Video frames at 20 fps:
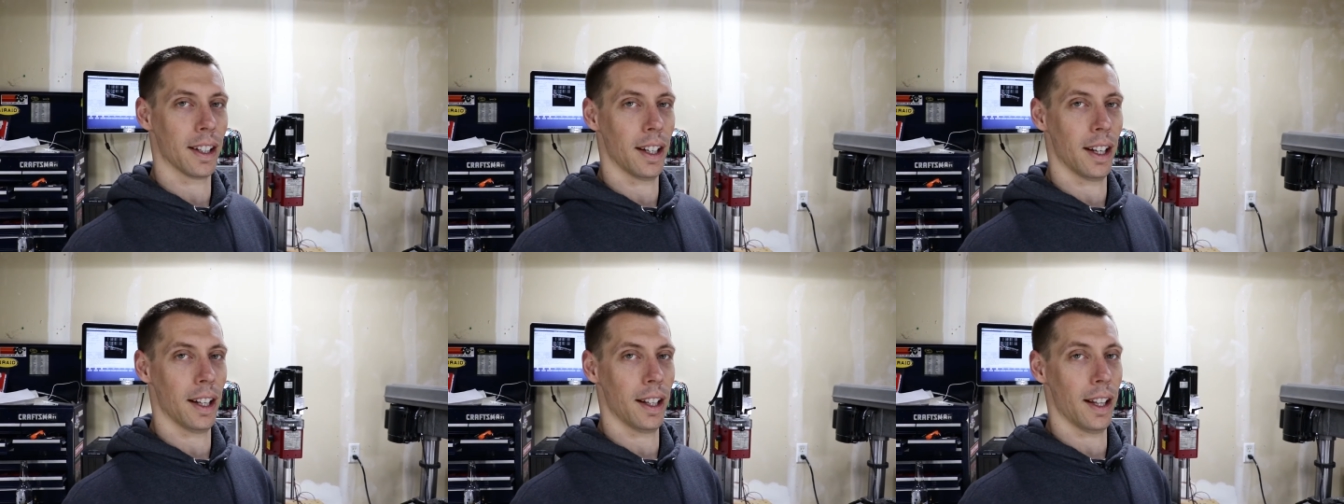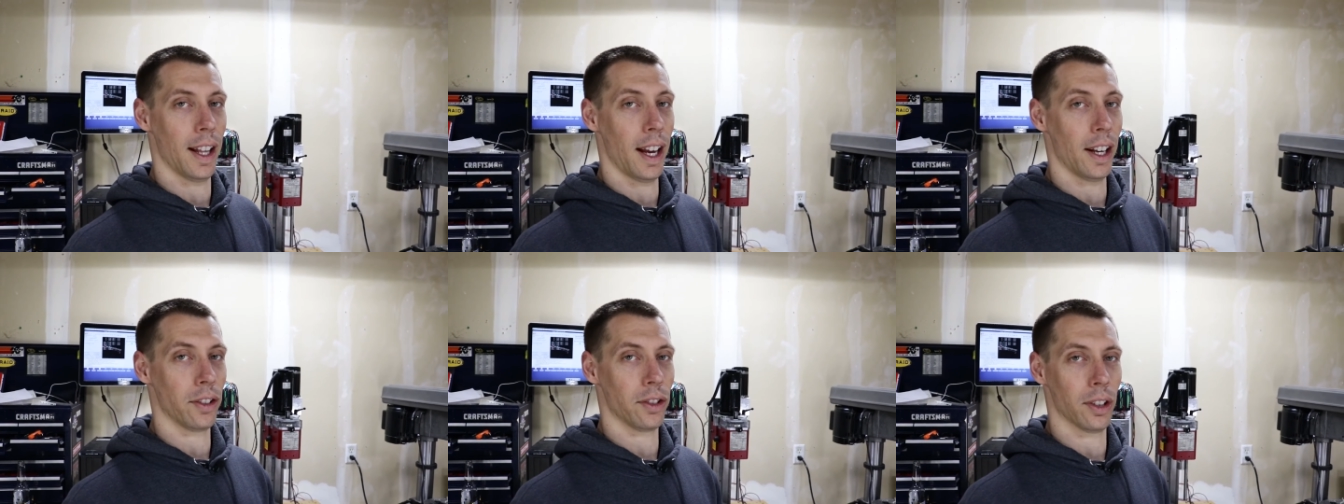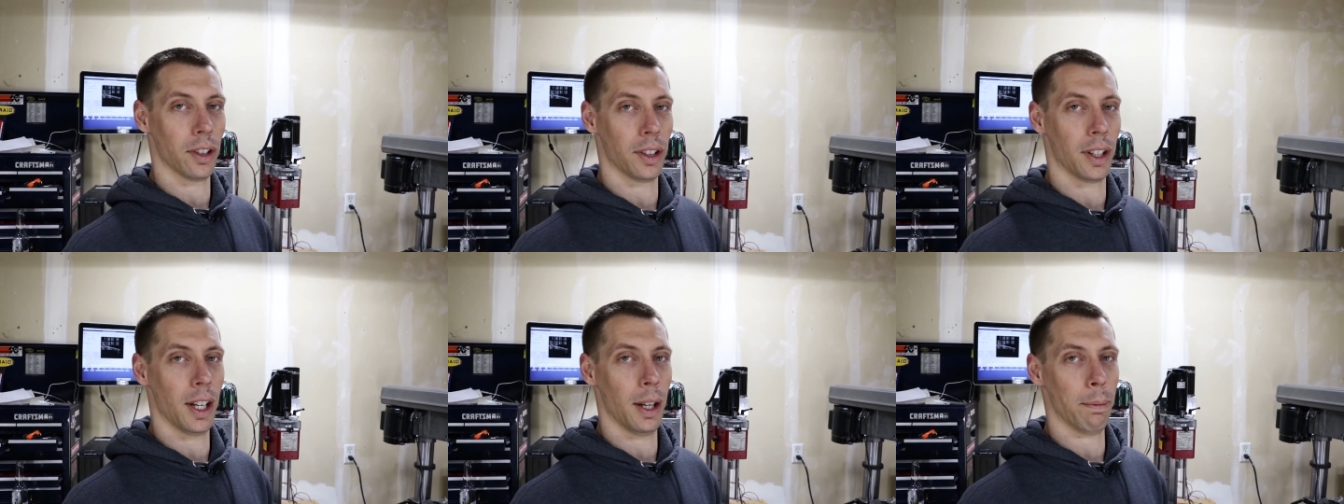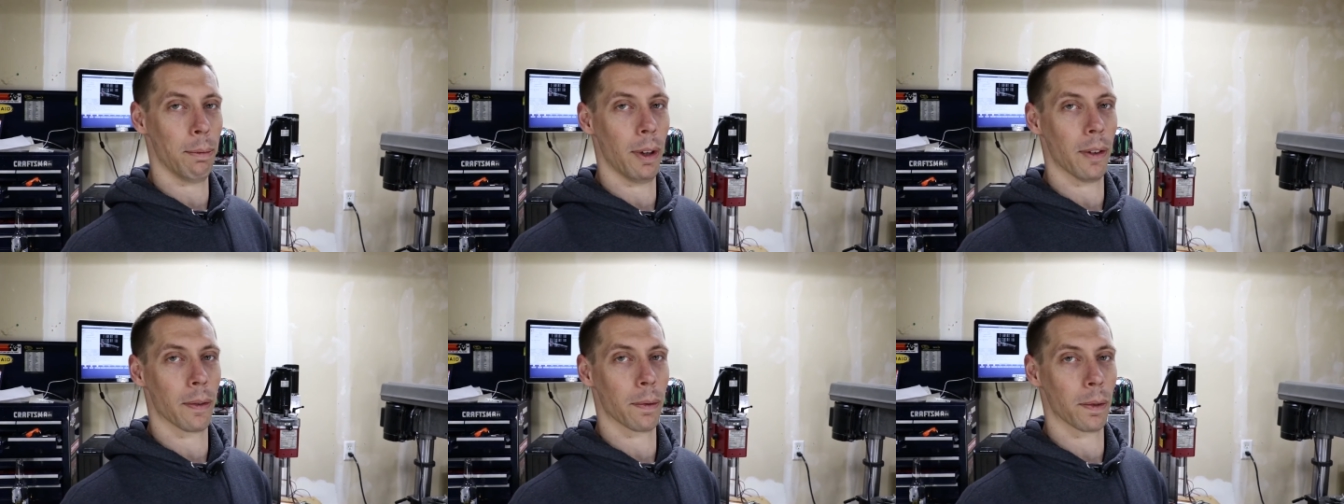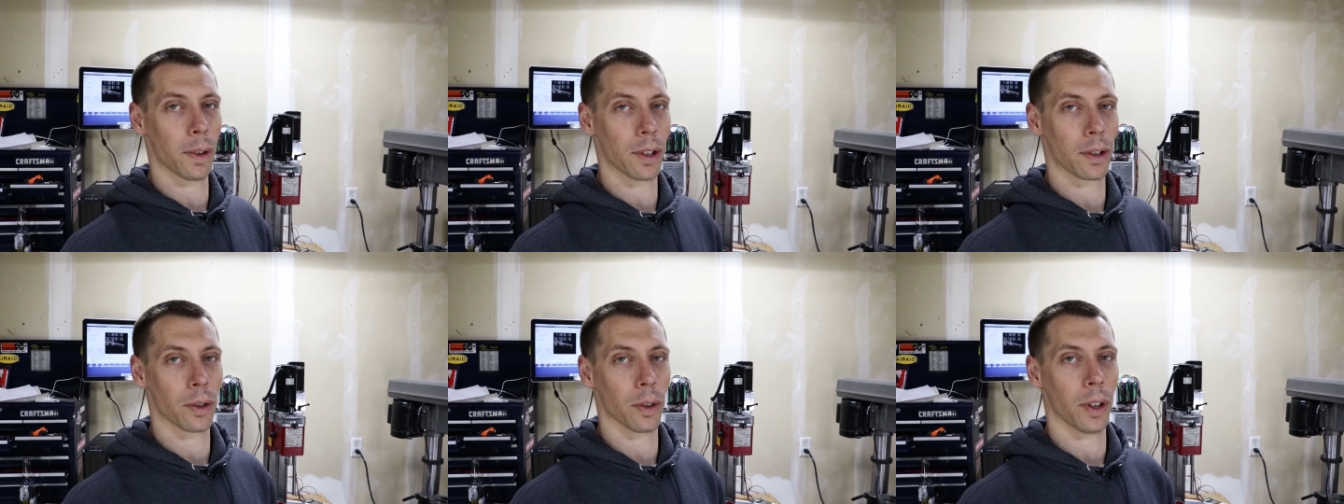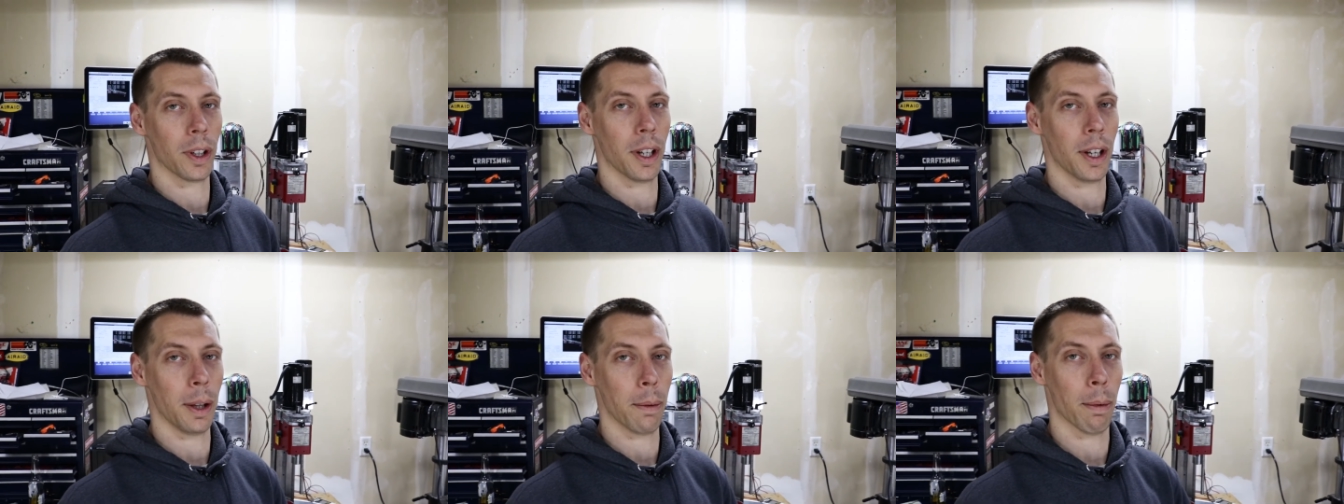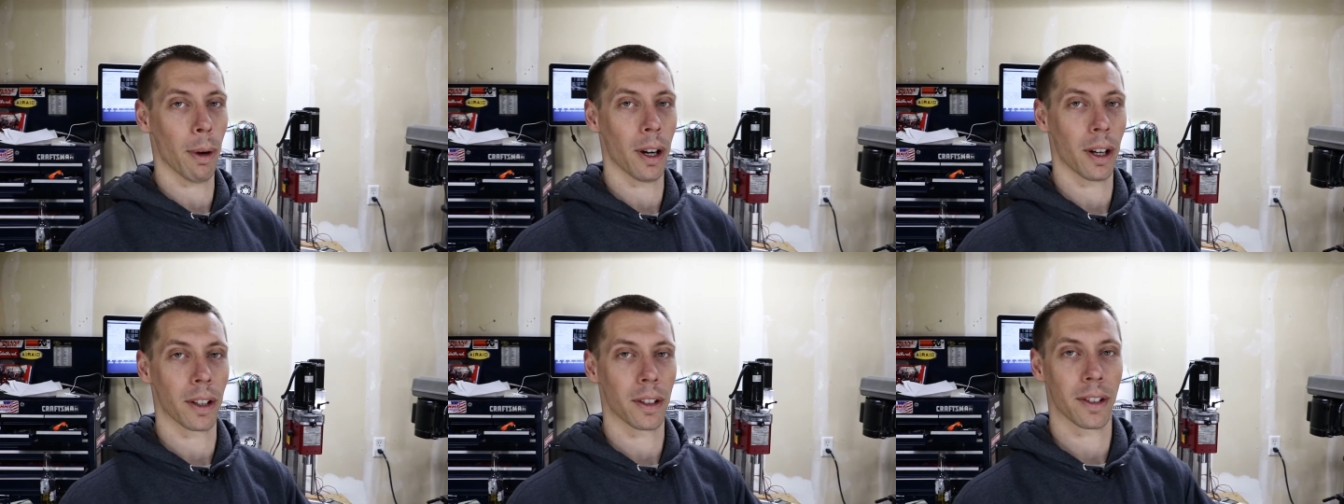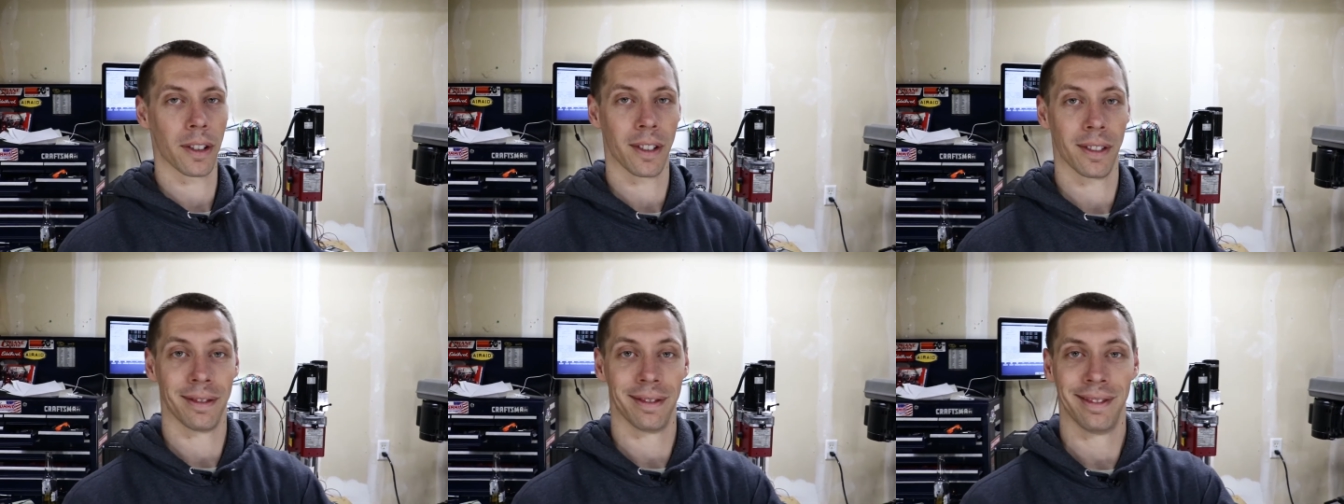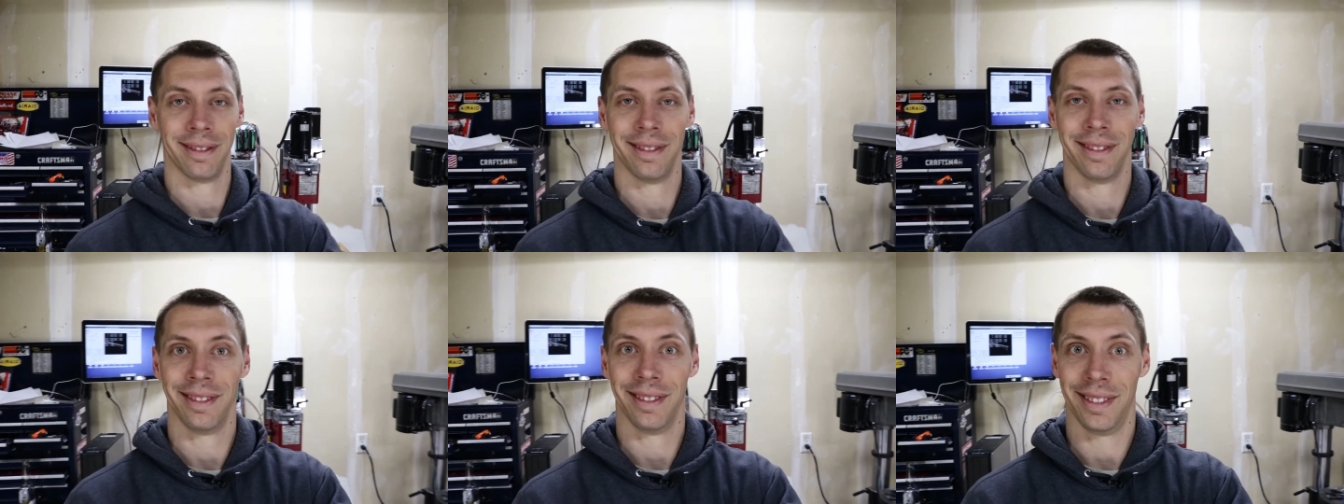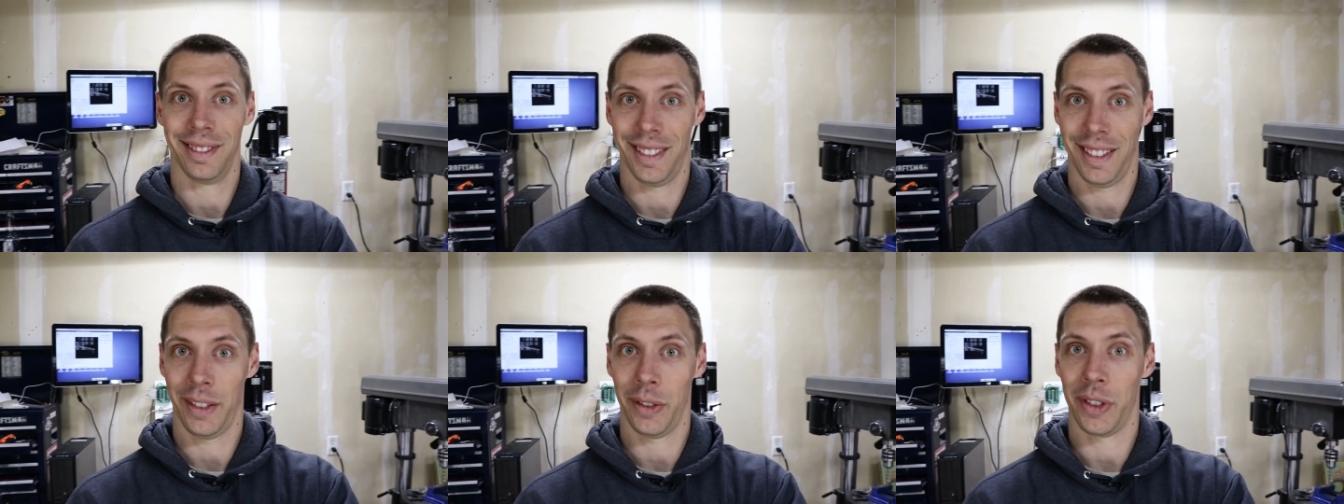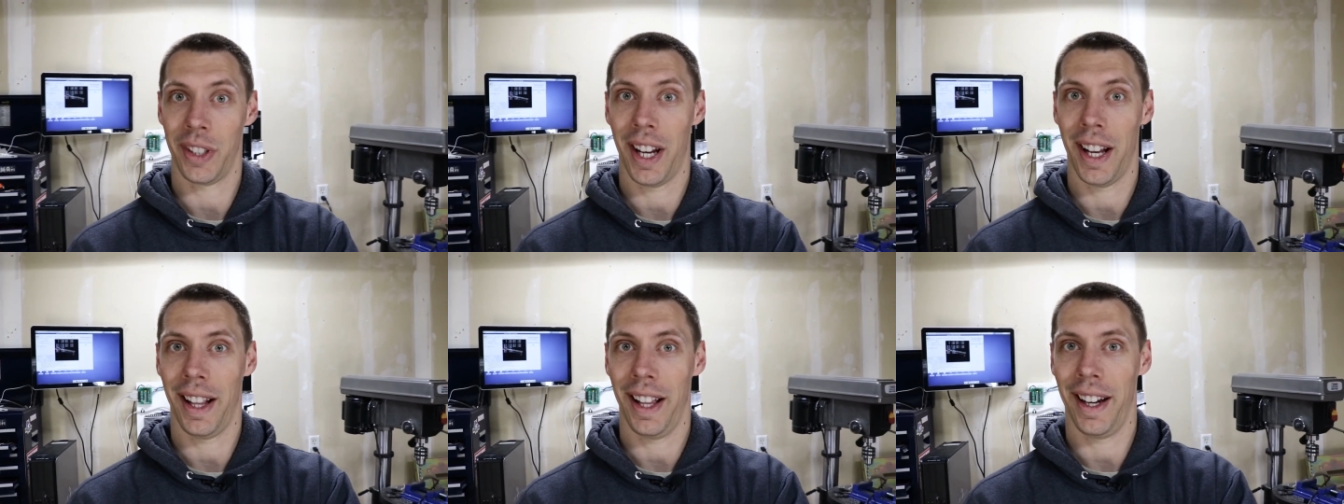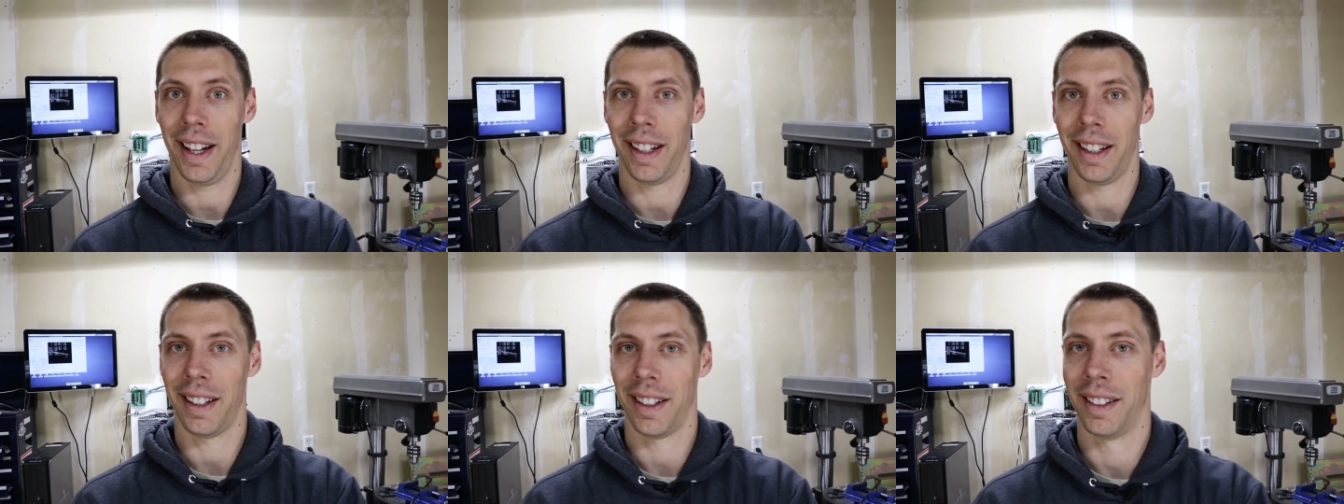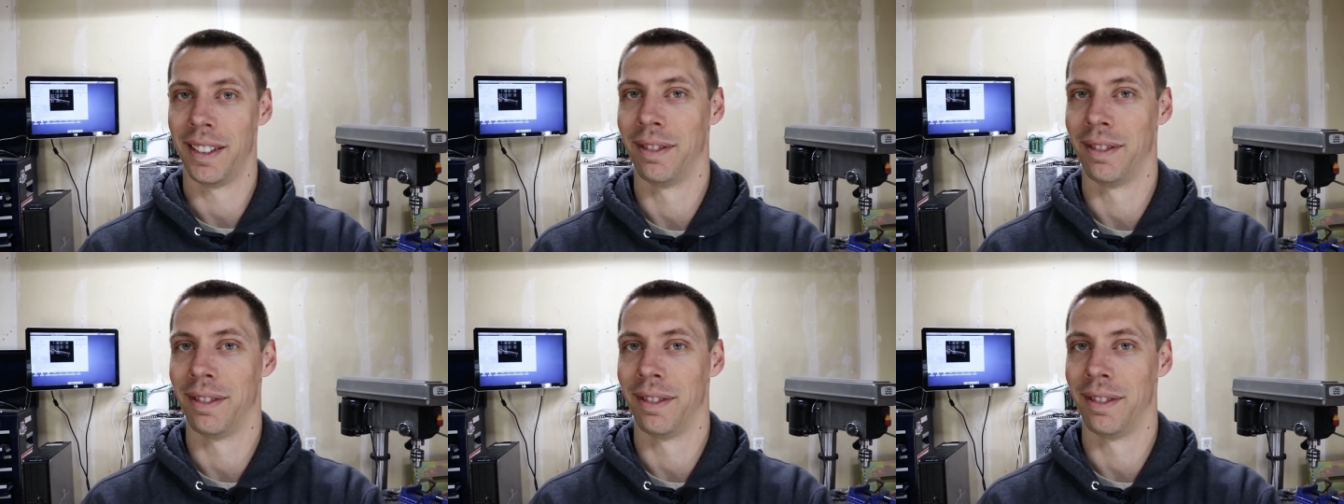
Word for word: And that should keep me from destroying any parts, which I like.